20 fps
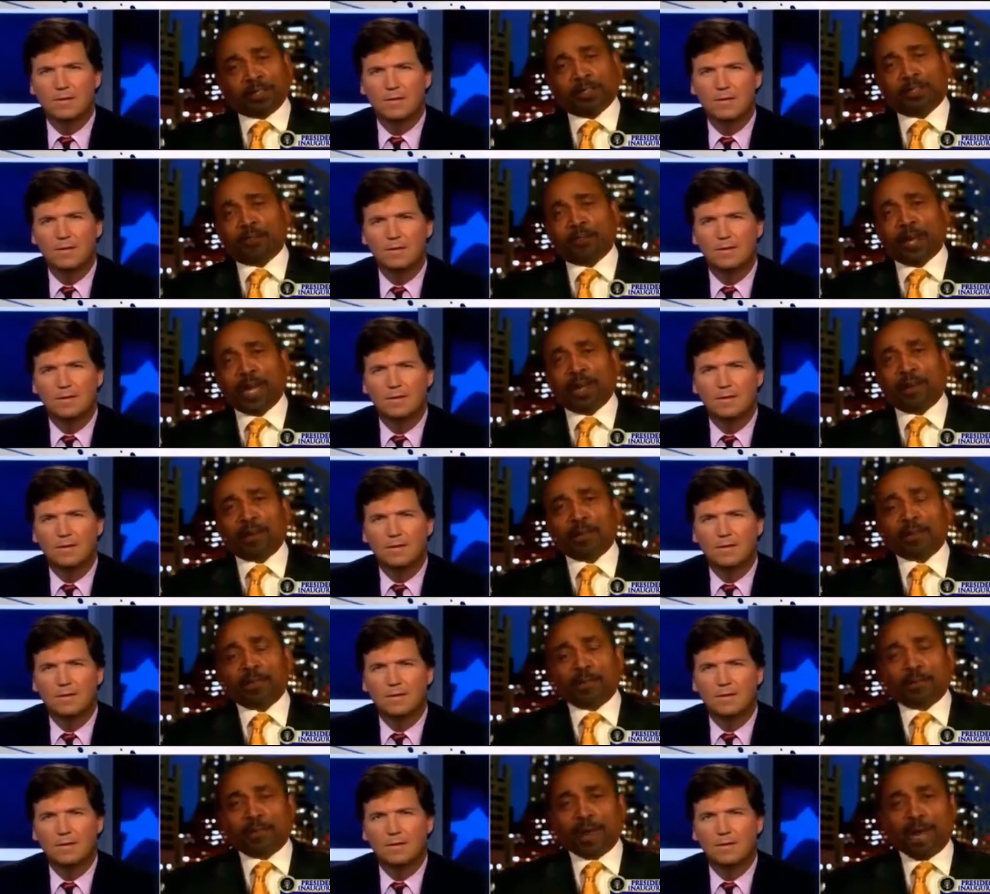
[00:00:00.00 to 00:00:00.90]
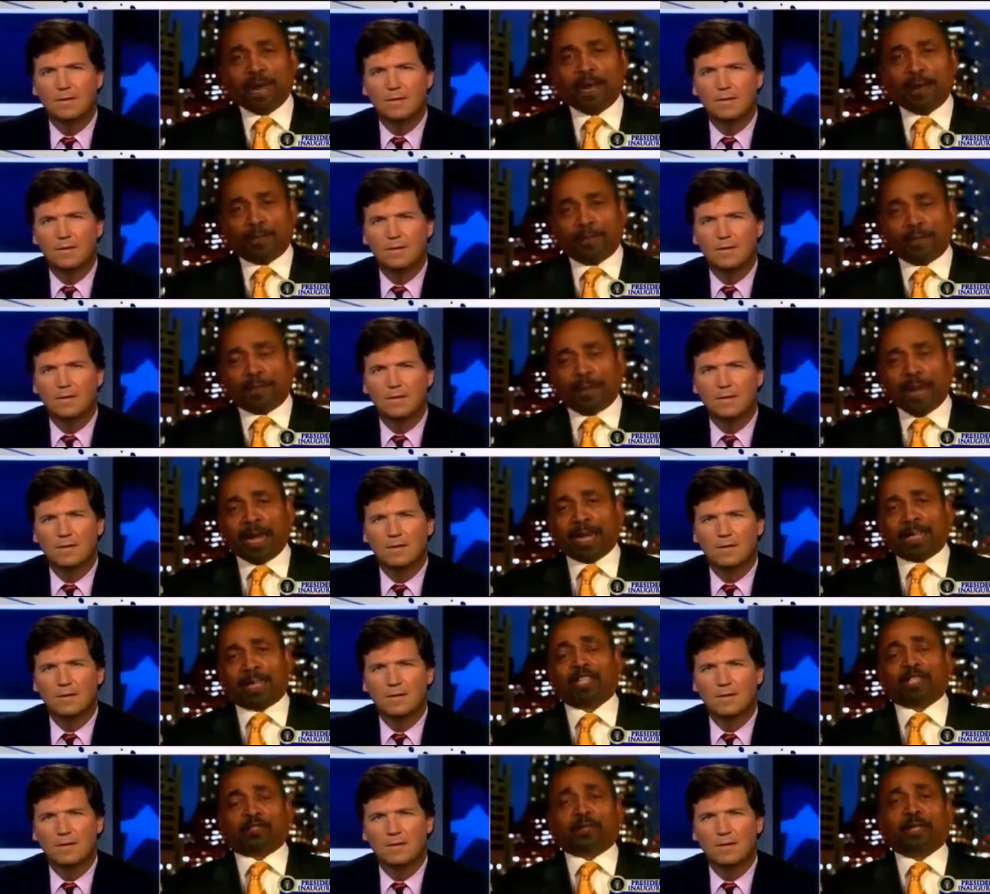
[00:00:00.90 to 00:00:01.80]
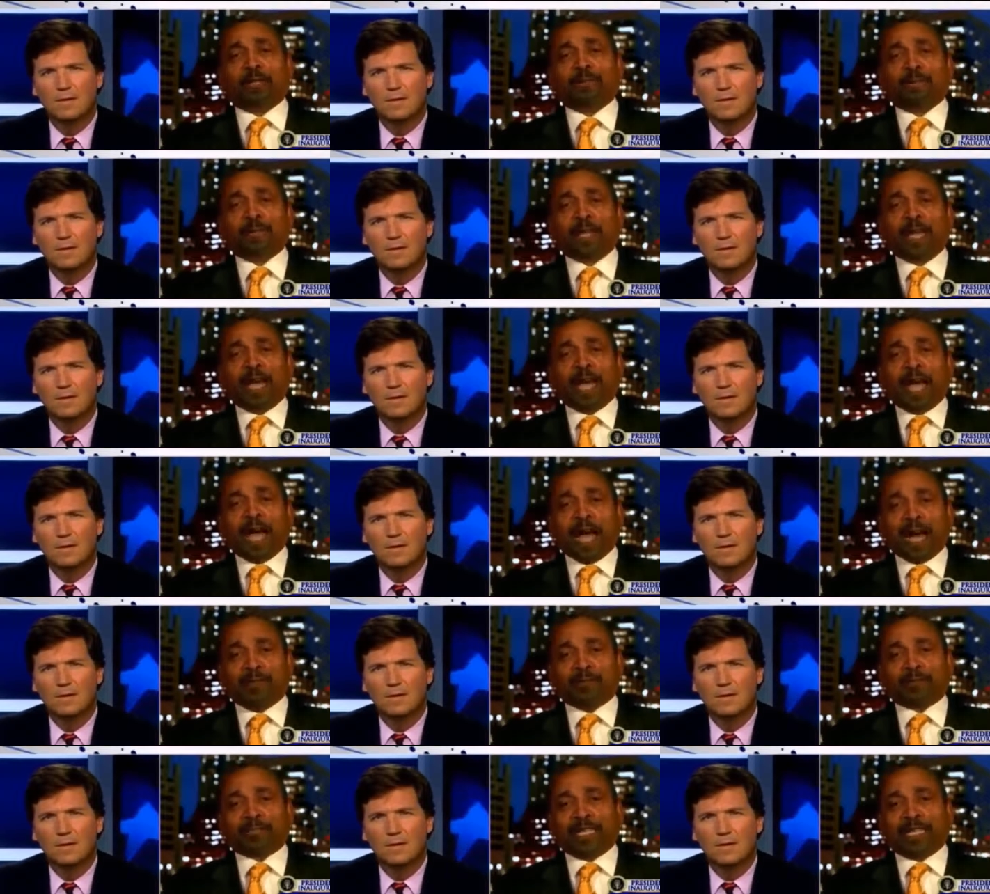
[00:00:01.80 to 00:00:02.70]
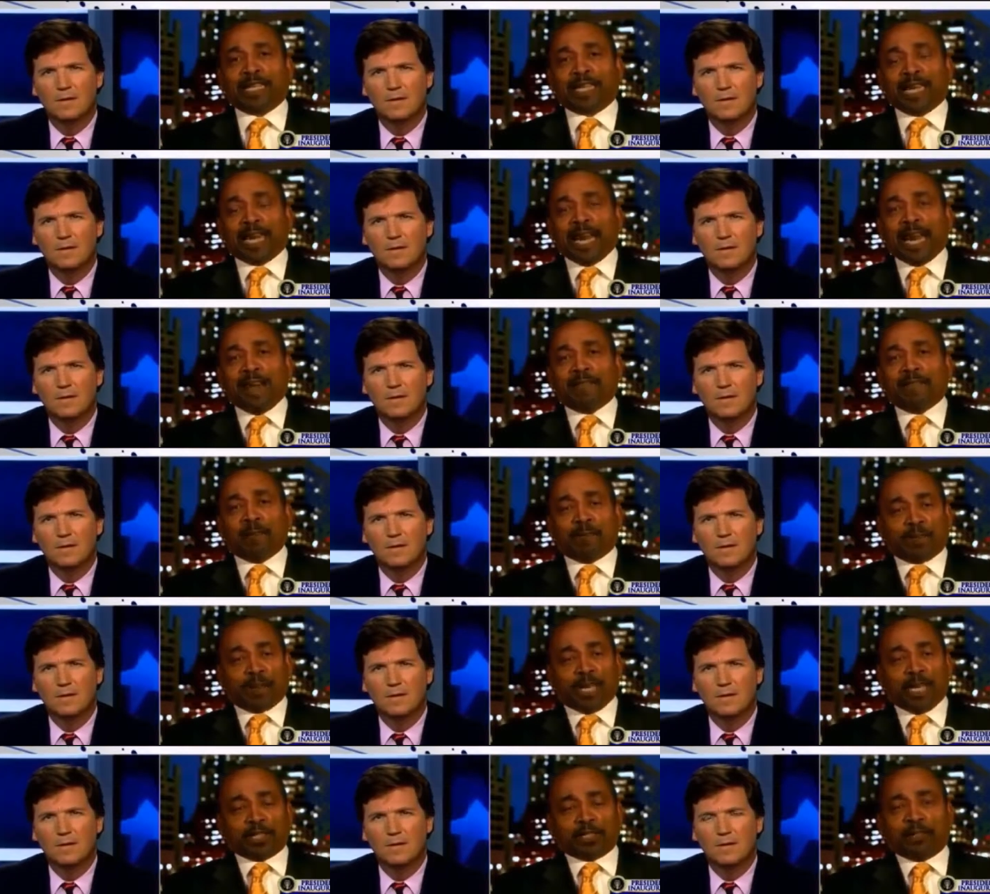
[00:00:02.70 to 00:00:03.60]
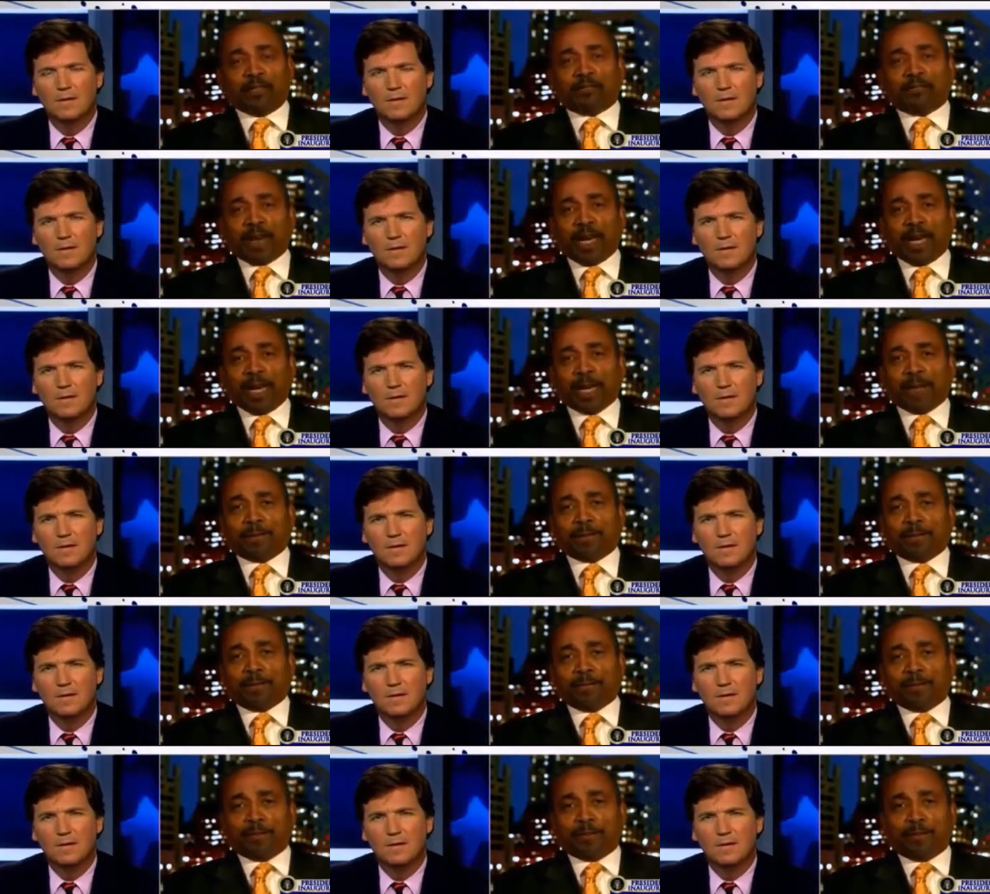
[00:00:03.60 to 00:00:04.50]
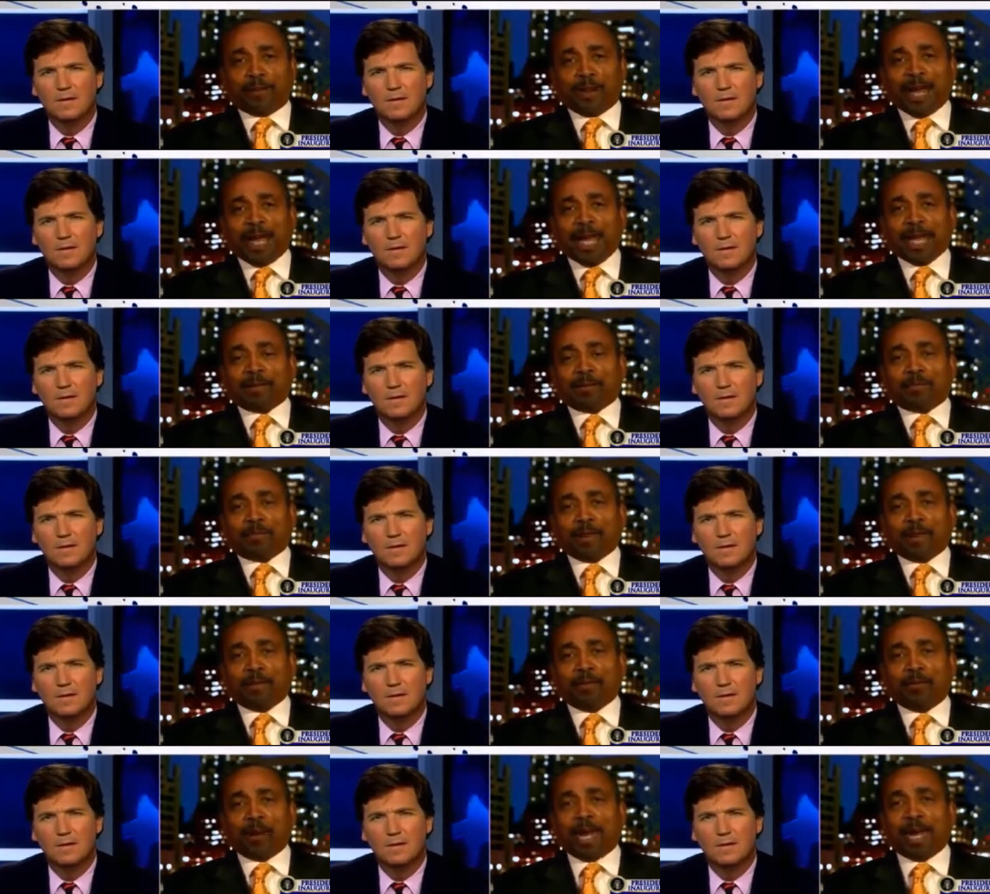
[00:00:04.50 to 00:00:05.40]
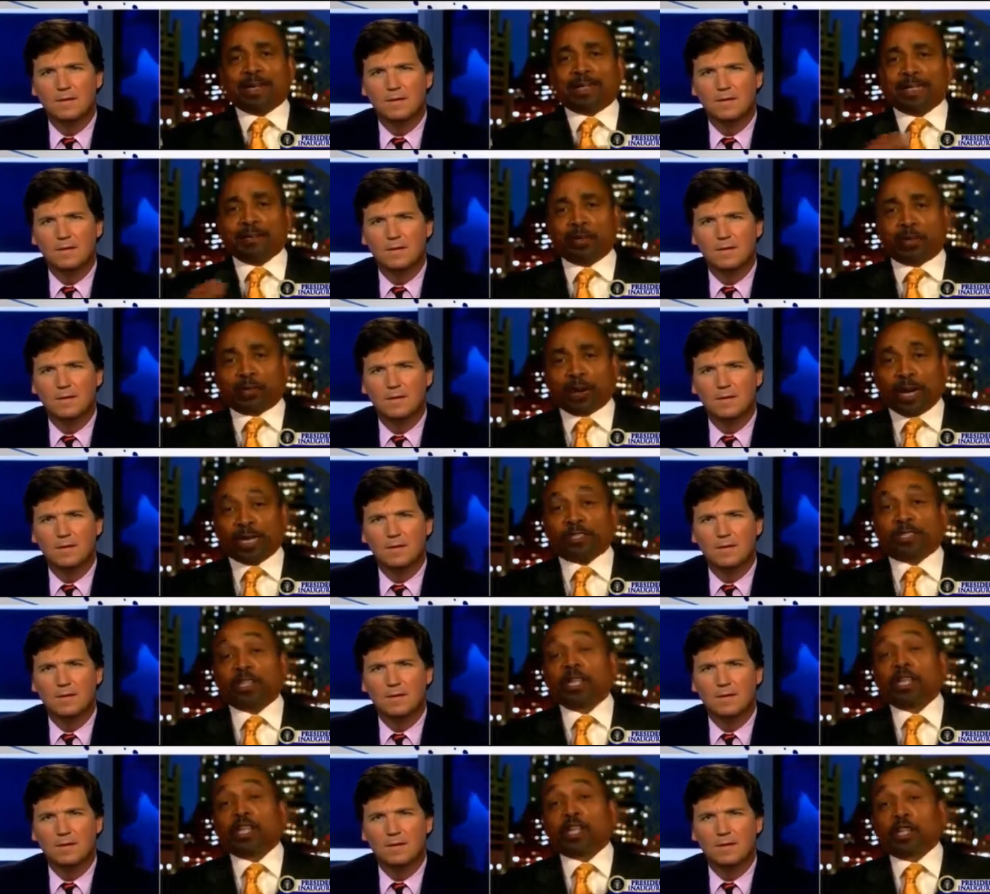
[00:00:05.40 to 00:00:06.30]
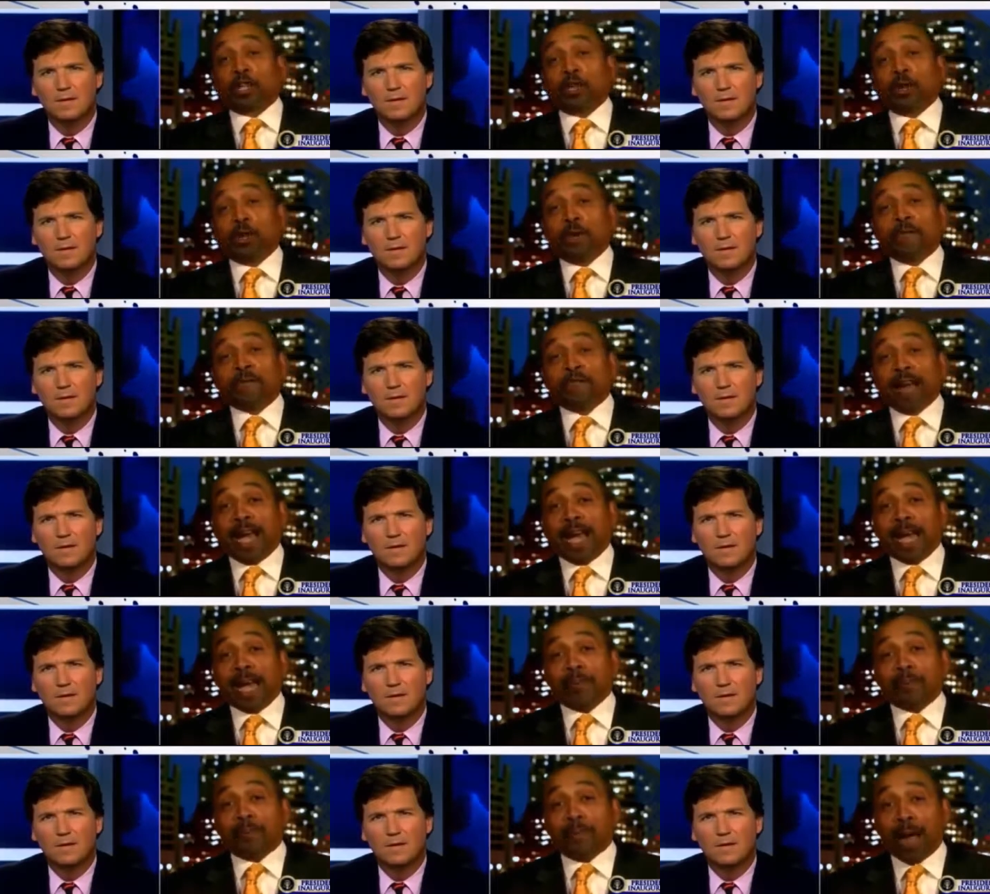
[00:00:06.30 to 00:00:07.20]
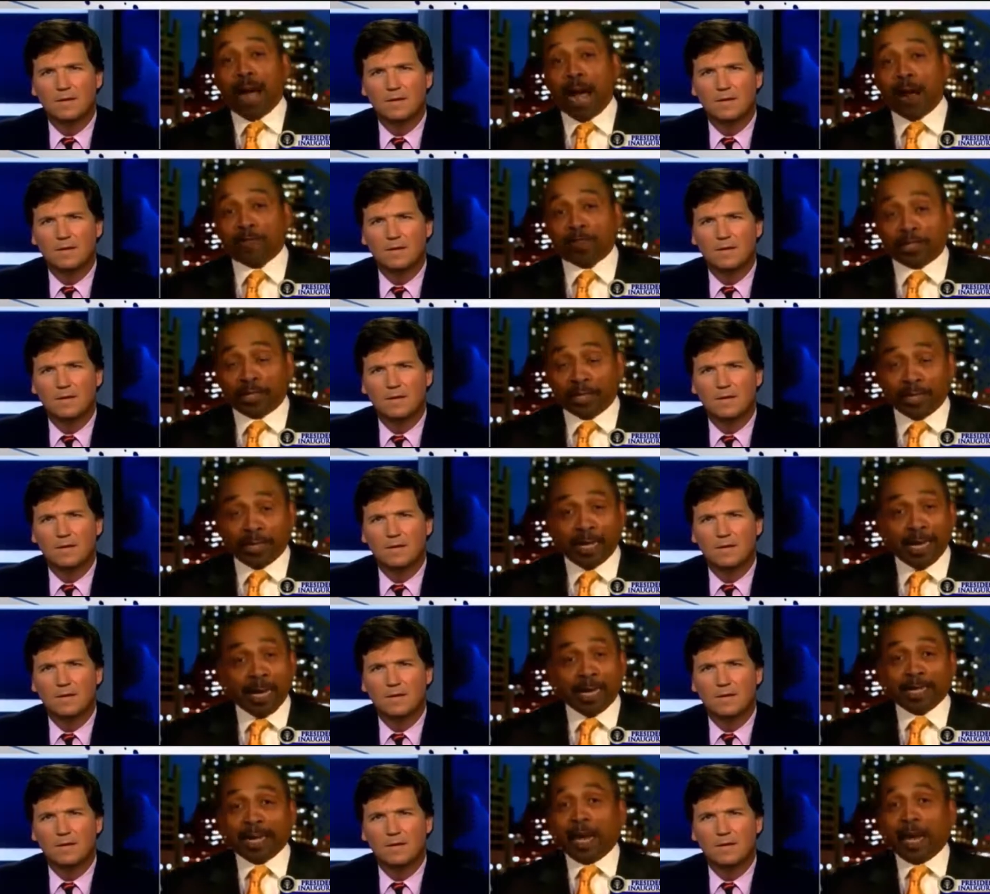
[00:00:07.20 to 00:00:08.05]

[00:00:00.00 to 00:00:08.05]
Speaker 1: looking around my country, I'm saying that every place you find Black people and Democrats, you find poverty.